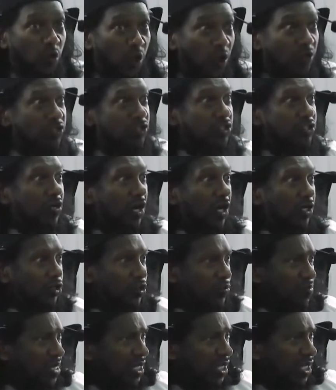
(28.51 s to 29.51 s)

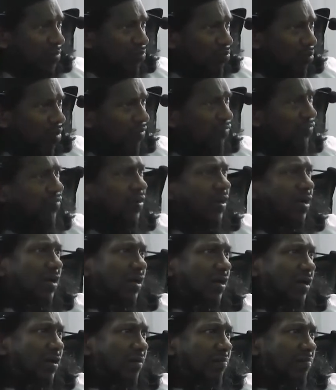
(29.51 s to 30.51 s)
construct, to make it more
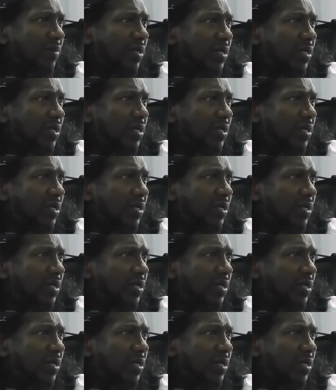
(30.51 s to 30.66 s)
firm,